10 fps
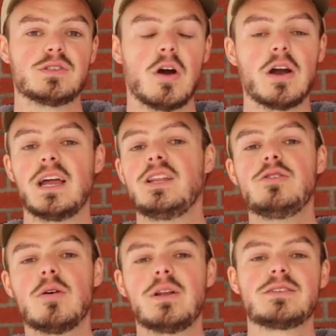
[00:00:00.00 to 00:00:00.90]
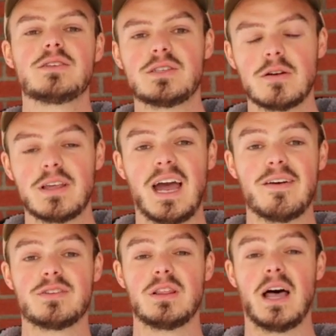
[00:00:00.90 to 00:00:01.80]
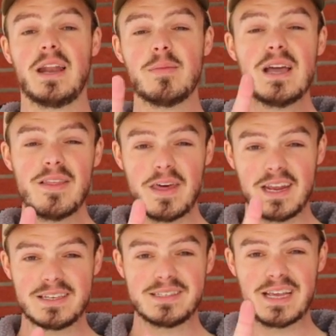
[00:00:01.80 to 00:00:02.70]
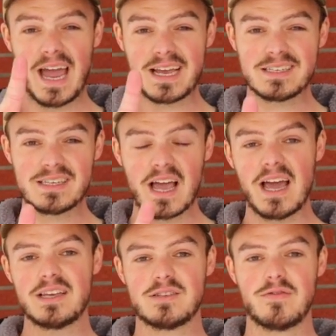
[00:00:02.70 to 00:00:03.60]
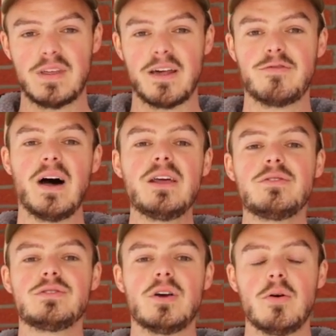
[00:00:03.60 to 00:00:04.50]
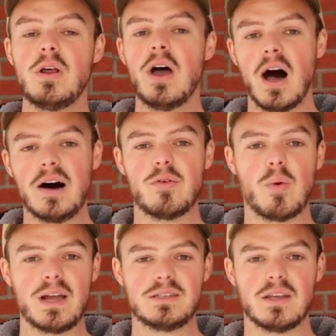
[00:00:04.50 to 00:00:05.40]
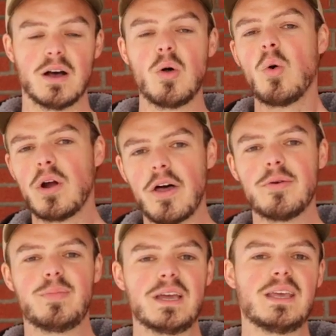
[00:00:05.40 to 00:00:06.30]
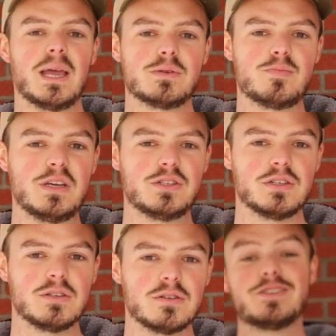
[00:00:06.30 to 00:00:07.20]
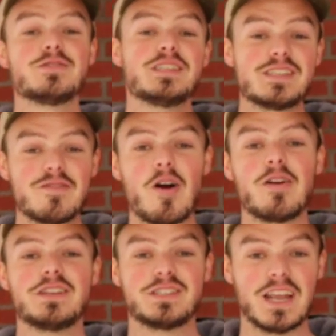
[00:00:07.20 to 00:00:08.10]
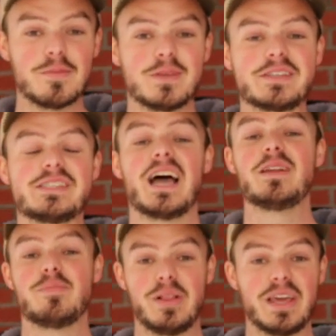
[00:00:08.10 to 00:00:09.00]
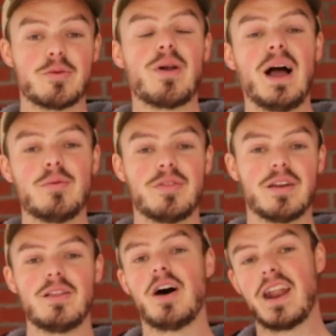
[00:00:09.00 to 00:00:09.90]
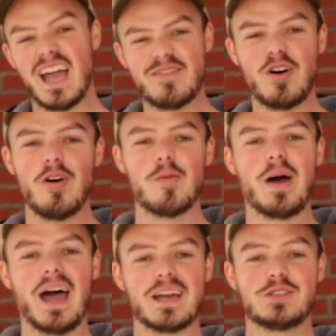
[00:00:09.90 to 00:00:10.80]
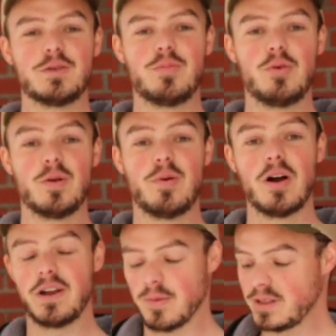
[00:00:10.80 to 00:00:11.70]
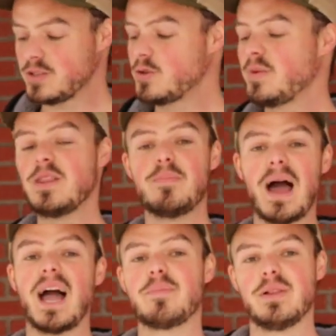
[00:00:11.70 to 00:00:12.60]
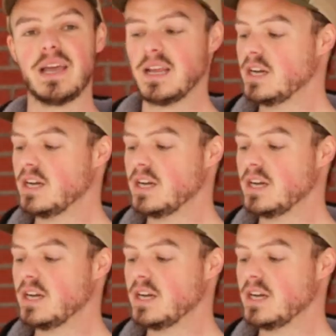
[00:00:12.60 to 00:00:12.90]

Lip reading: a target, and you don't necessarily have to line up that exact size of that vital zone of a whitetail or other big game species. So since I've already set up this sight and played around with it a lot, I have all the packaging pulled apart here, but this would be the back plate.